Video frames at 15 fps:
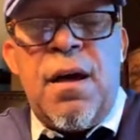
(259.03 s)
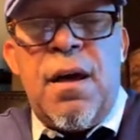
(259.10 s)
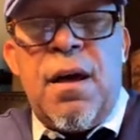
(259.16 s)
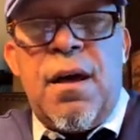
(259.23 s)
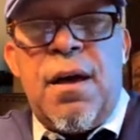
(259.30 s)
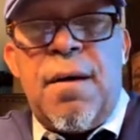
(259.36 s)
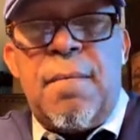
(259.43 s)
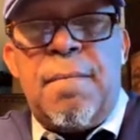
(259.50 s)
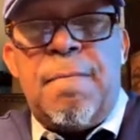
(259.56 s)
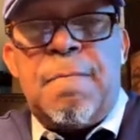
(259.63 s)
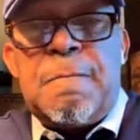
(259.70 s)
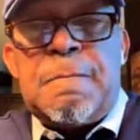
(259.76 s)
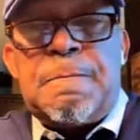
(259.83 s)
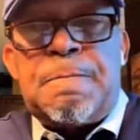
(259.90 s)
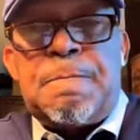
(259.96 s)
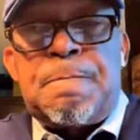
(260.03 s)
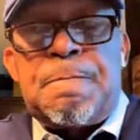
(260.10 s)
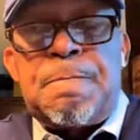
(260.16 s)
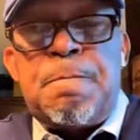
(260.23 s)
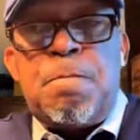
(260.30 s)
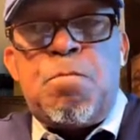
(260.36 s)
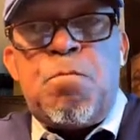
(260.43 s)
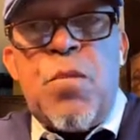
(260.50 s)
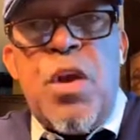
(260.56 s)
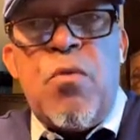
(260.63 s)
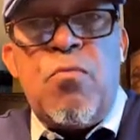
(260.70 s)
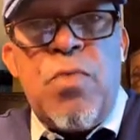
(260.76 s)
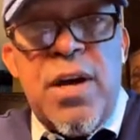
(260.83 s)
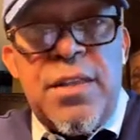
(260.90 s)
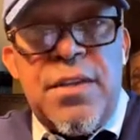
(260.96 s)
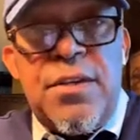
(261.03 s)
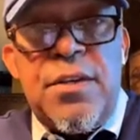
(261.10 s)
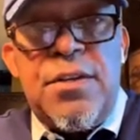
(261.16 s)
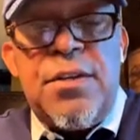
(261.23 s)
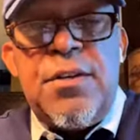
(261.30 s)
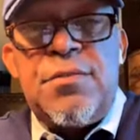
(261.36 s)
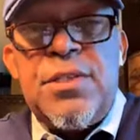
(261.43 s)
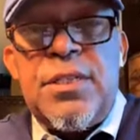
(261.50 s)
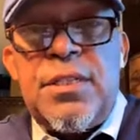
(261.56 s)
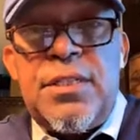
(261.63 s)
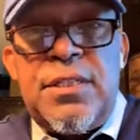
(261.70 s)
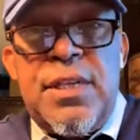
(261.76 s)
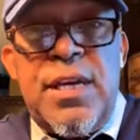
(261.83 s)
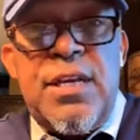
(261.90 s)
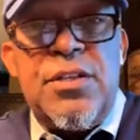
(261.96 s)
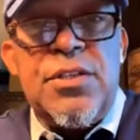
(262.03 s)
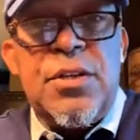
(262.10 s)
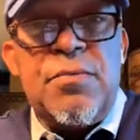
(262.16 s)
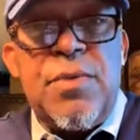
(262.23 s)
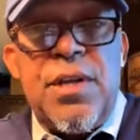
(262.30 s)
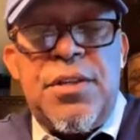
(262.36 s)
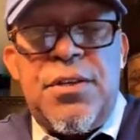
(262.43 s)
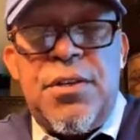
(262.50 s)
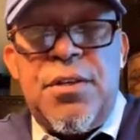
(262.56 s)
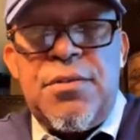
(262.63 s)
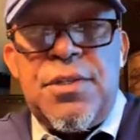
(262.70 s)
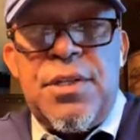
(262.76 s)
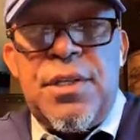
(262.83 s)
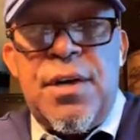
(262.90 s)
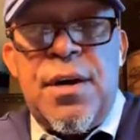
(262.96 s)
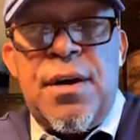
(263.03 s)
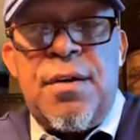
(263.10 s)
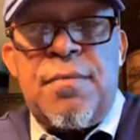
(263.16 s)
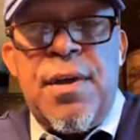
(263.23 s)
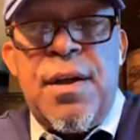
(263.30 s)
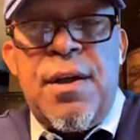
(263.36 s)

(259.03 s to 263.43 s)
Whether you're using a niche or whether you're using a